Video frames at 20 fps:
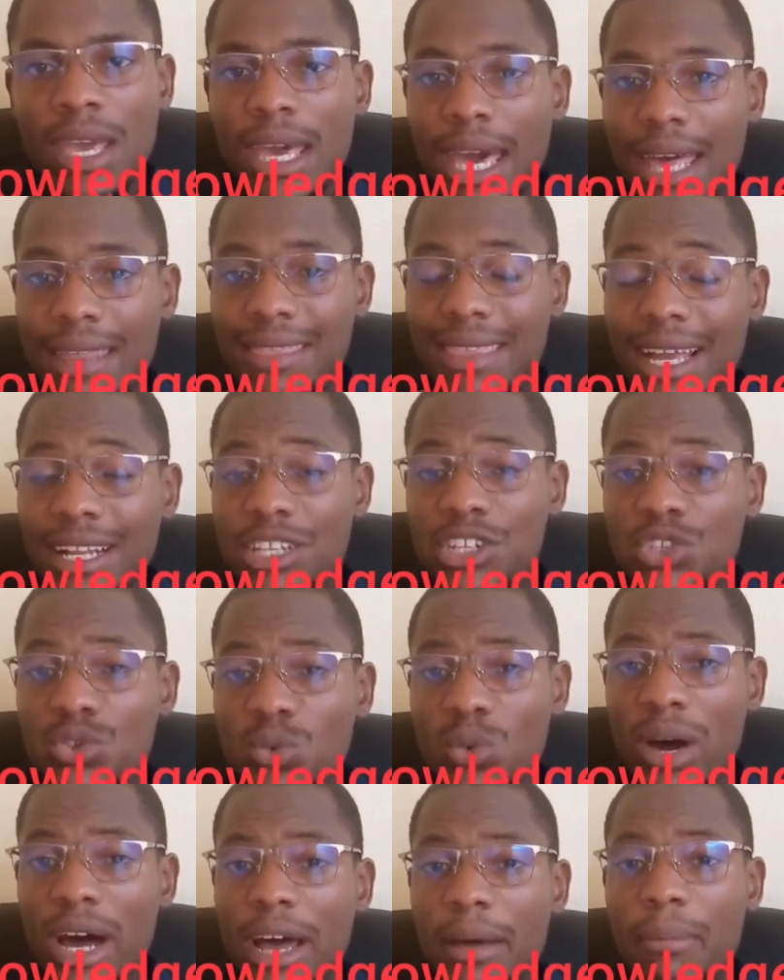And that is
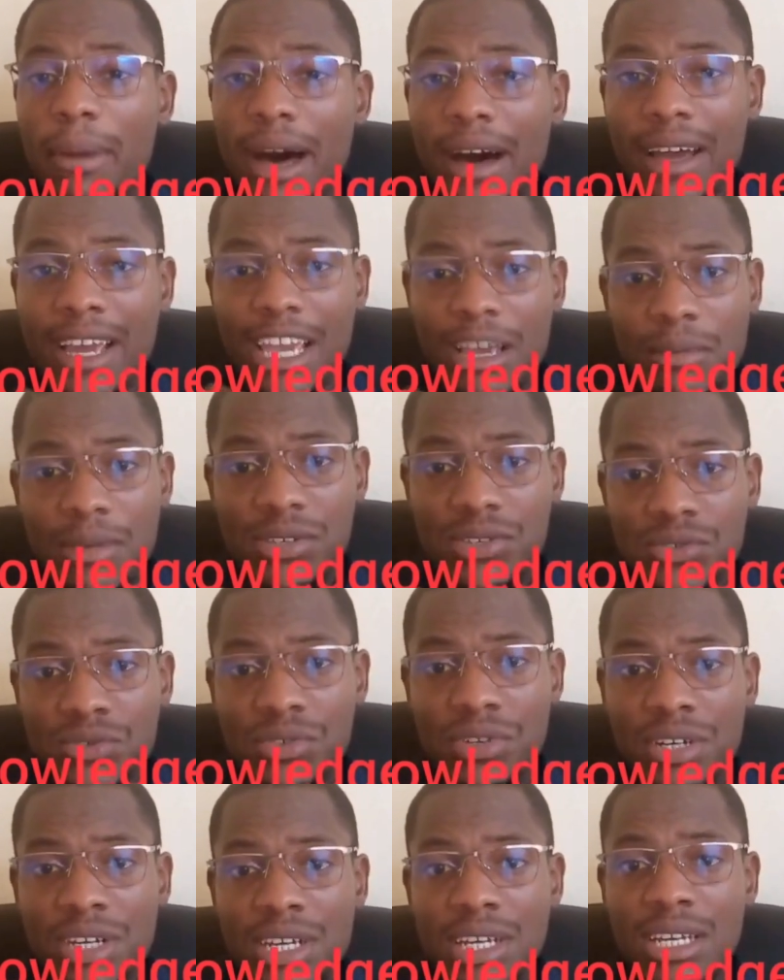why
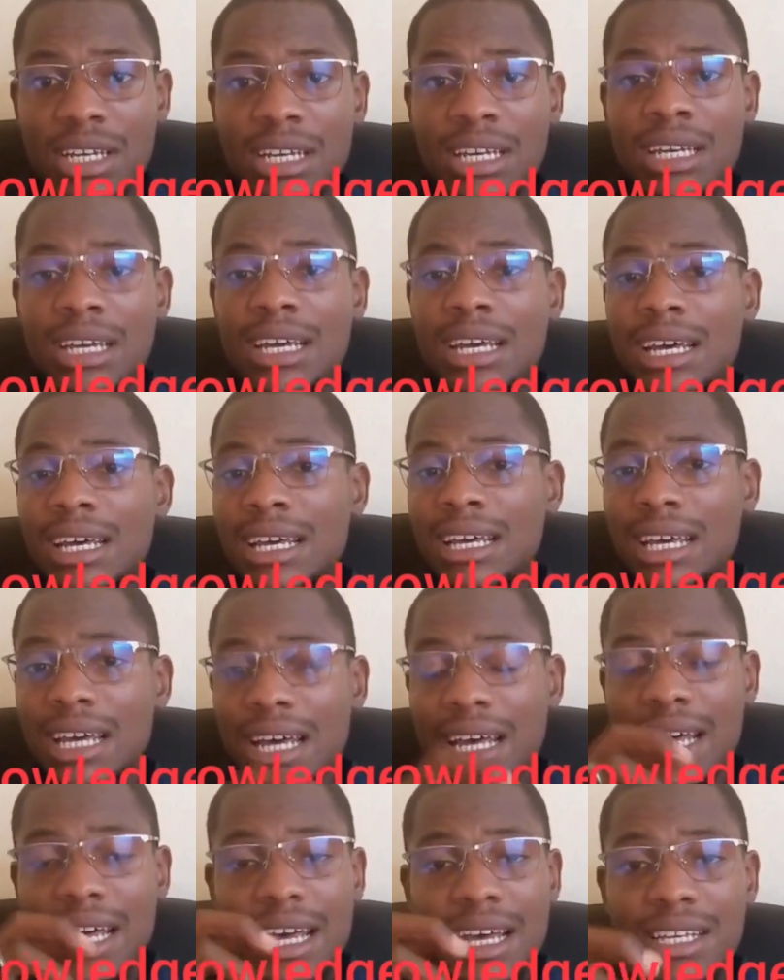biochemistry
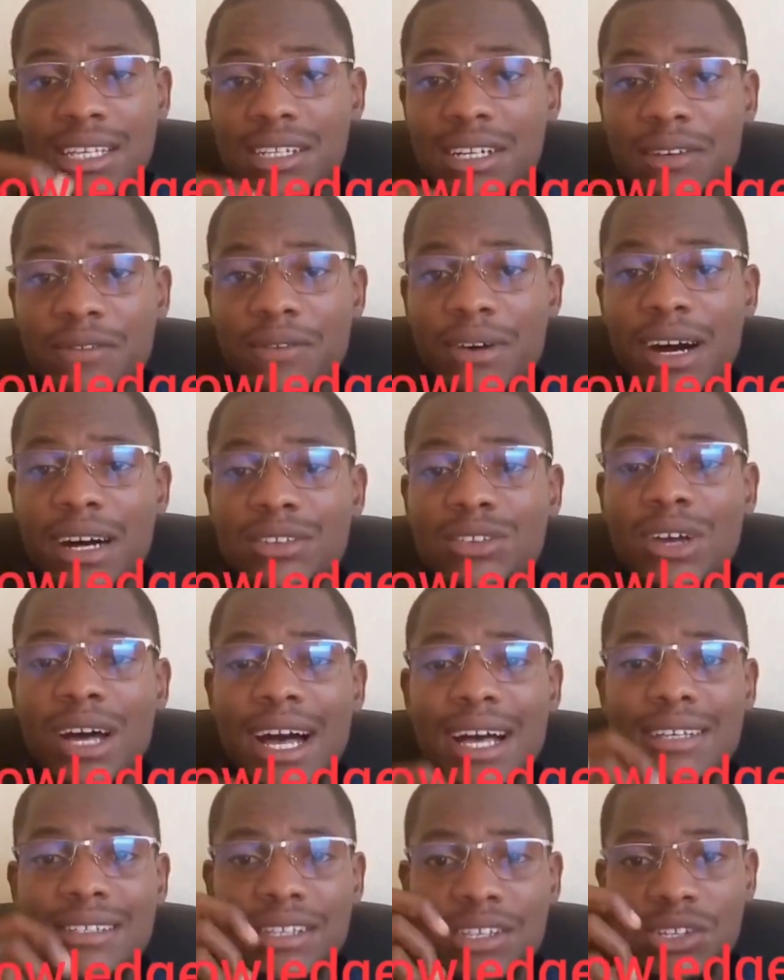is referred to
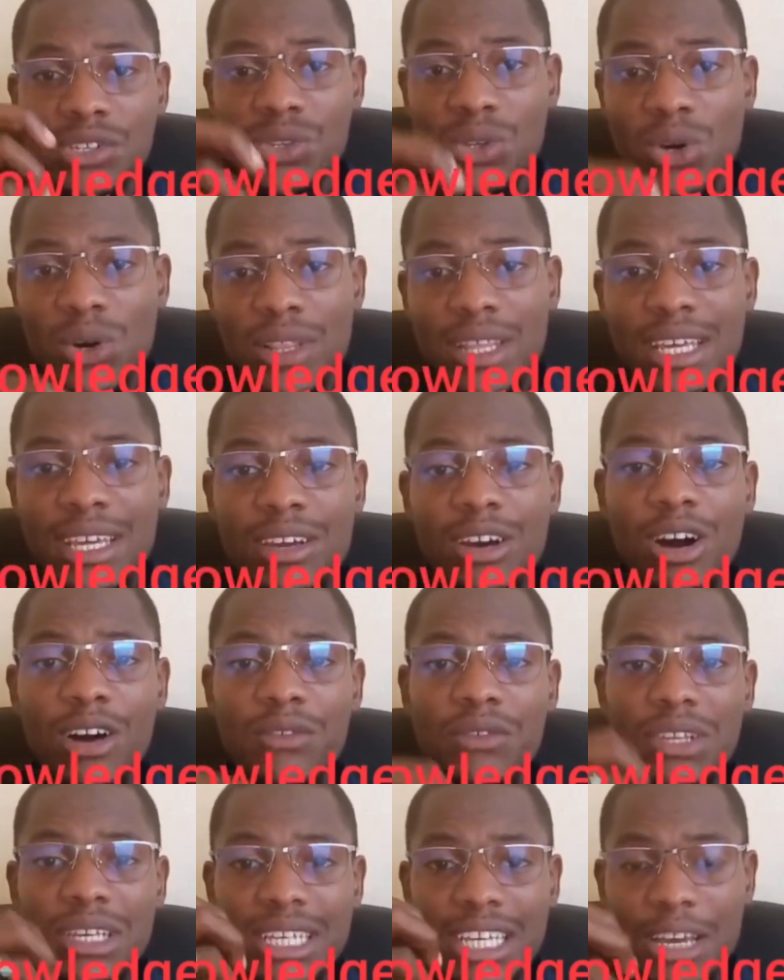as the study
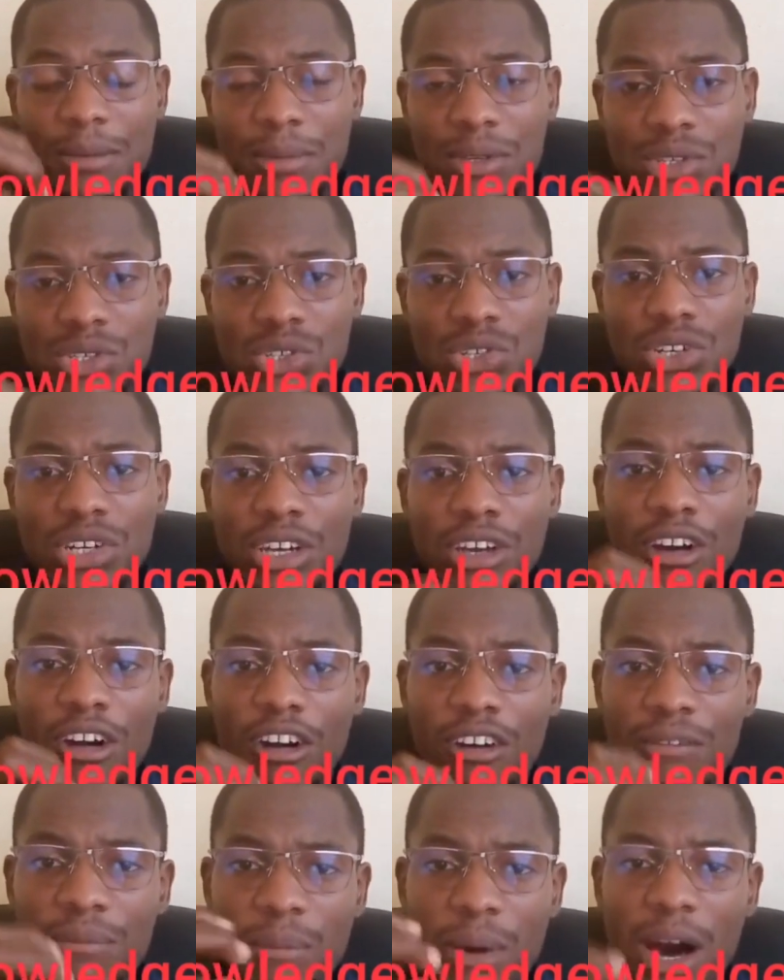of the chemistry
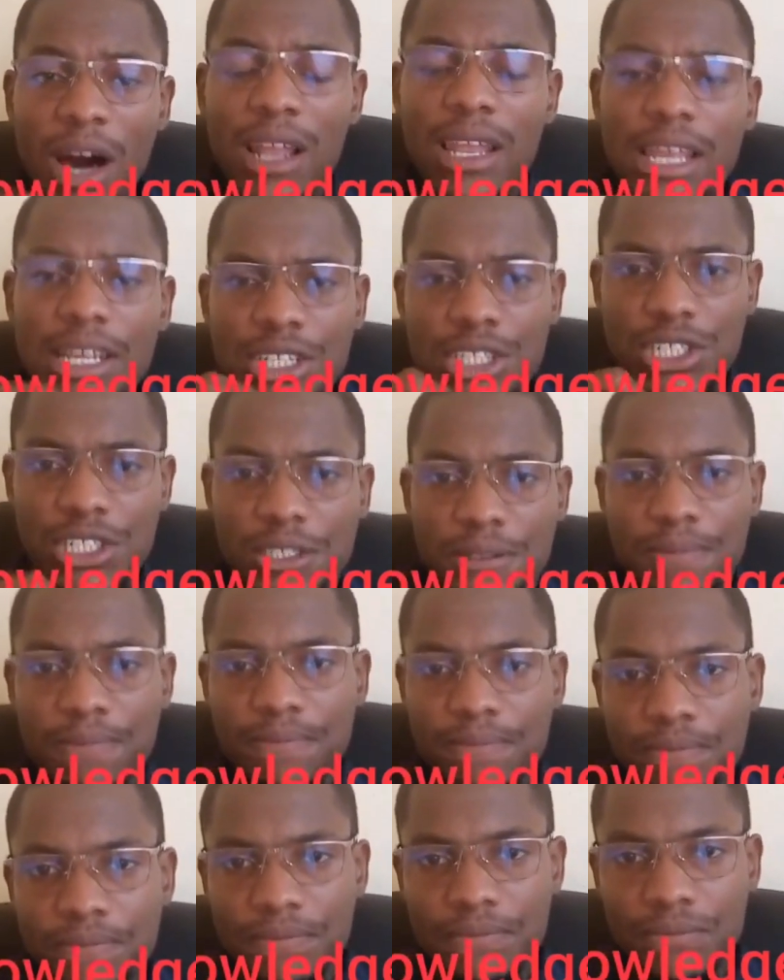of biology.
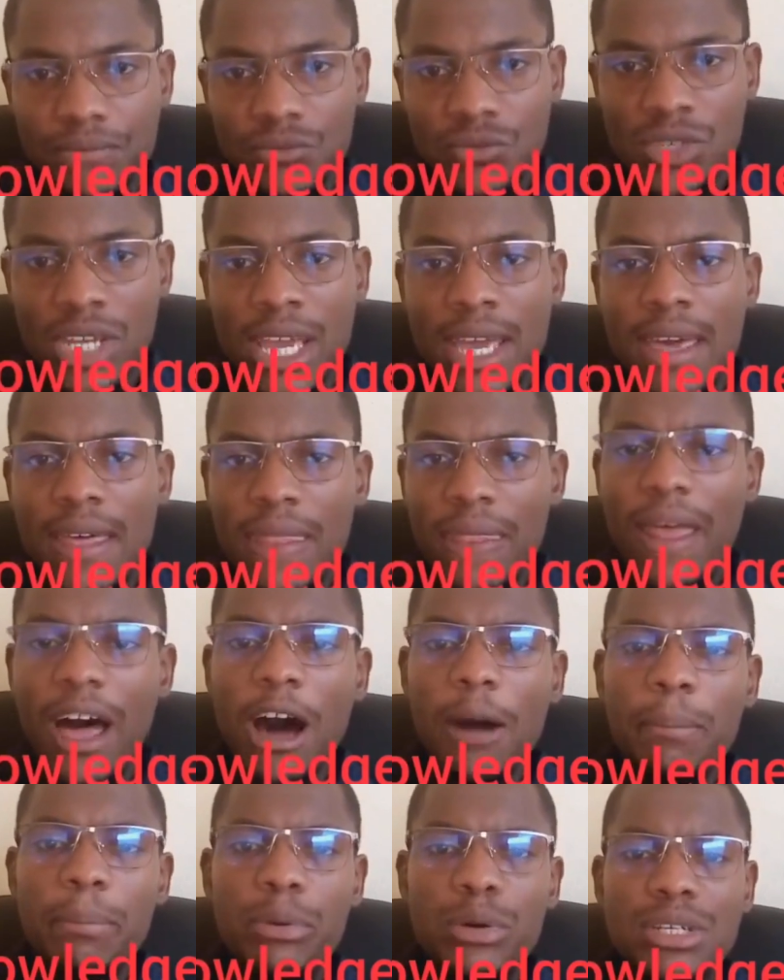
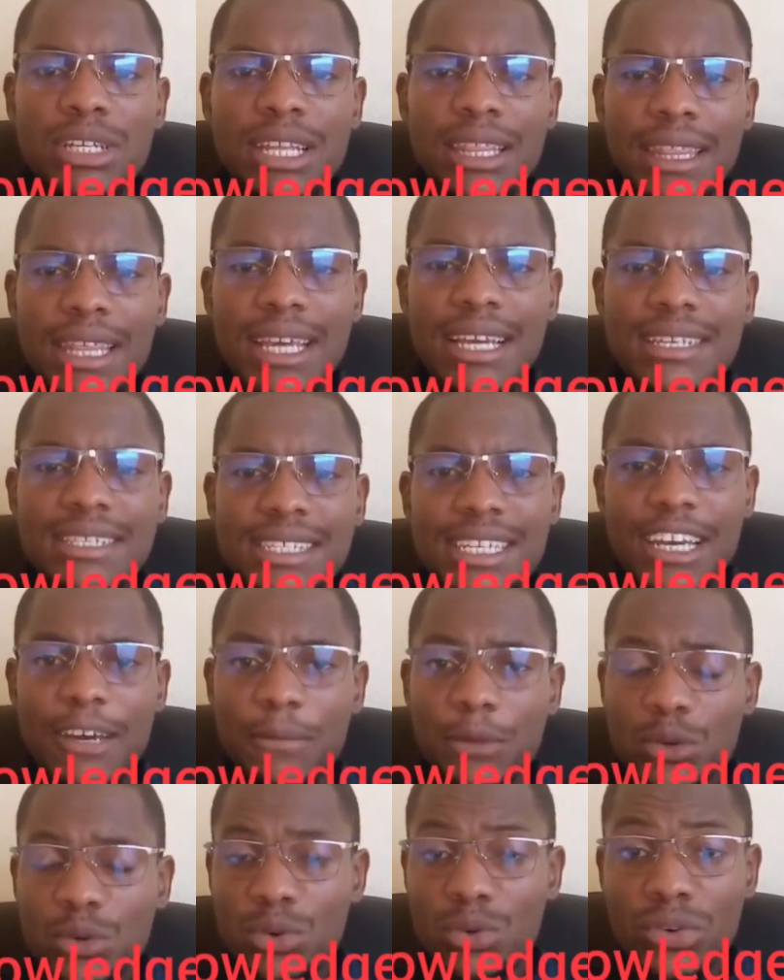Now, putting these
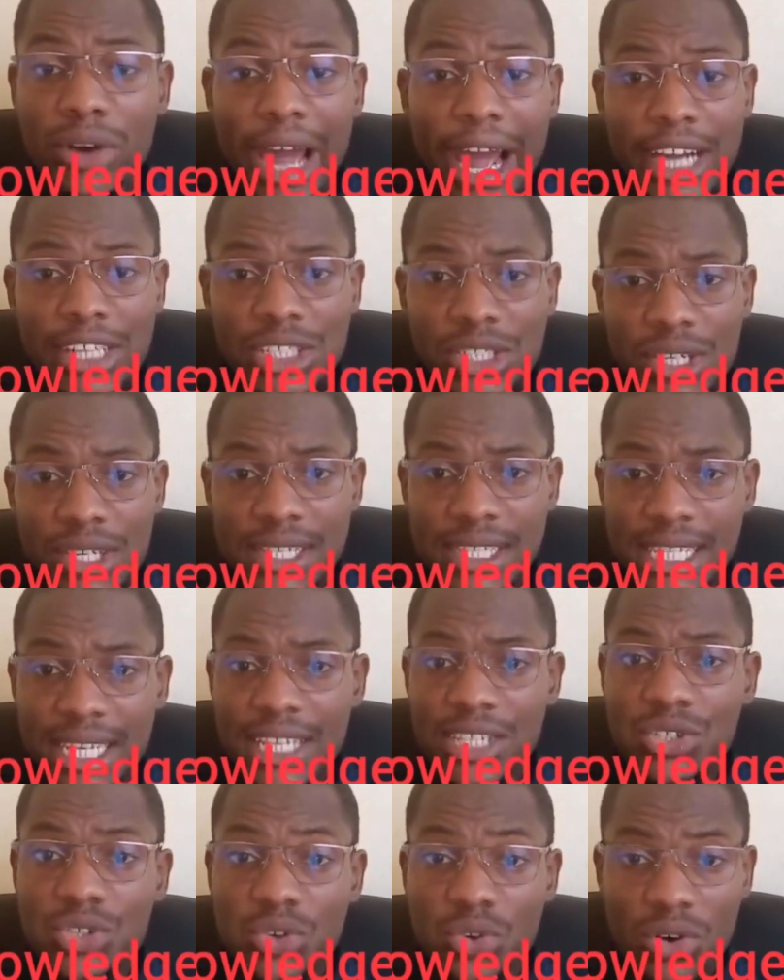chemical reactions
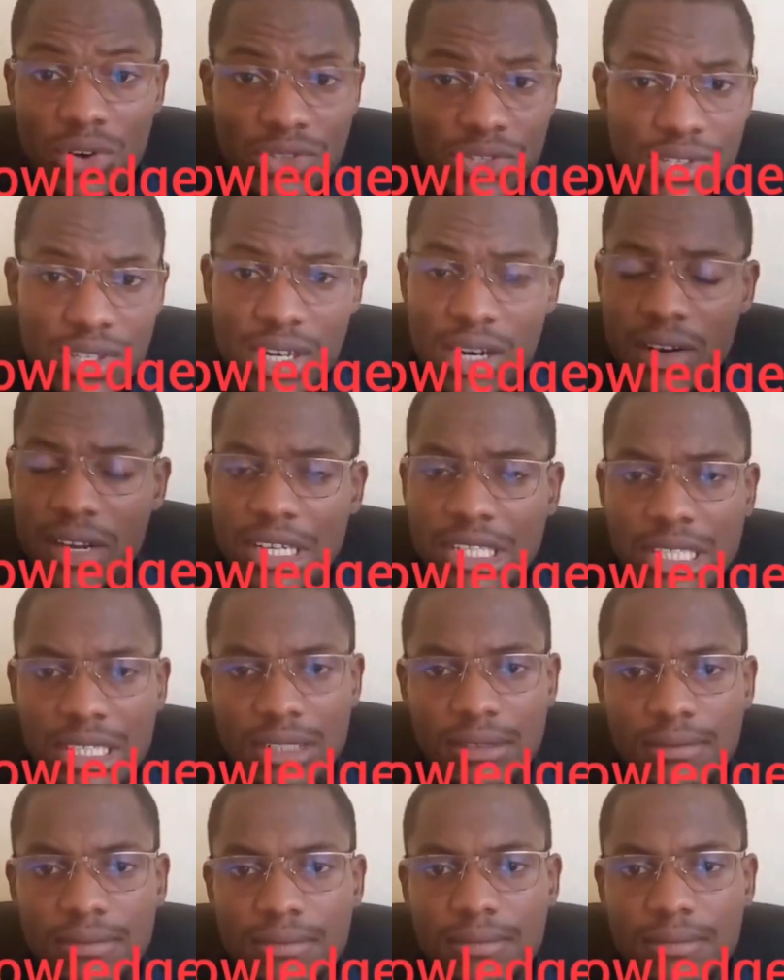into consideration,